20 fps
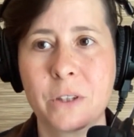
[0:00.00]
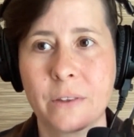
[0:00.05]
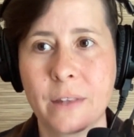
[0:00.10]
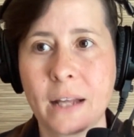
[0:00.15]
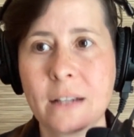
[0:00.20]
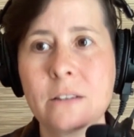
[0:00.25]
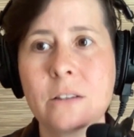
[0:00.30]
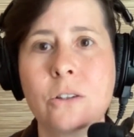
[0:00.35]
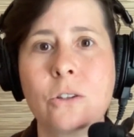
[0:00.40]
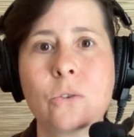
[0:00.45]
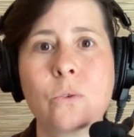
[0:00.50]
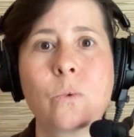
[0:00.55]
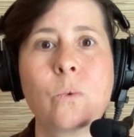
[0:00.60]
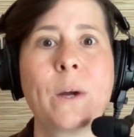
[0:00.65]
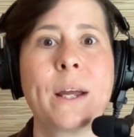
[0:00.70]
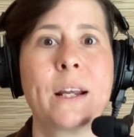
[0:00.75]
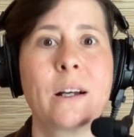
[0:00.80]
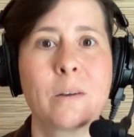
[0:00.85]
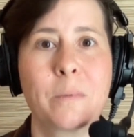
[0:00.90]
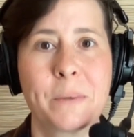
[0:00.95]
So that's a
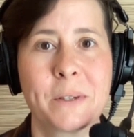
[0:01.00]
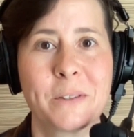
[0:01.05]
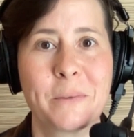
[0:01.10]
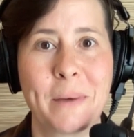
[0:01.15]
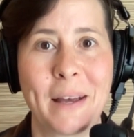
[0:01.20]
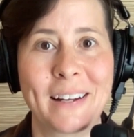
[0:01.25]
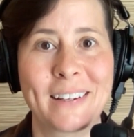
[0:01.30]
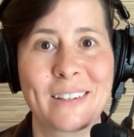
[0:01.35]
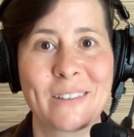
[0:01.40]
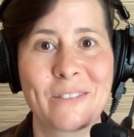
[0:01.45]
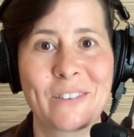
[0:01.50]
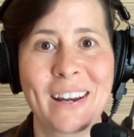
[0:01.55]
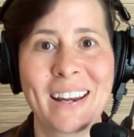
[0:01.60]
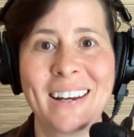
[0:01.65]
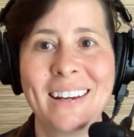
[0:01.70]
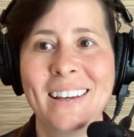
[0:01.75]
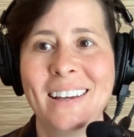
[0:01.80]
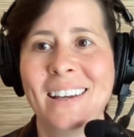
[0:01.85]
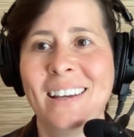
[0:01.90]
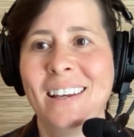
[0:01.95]
greater perspective,
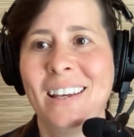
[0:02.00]
right?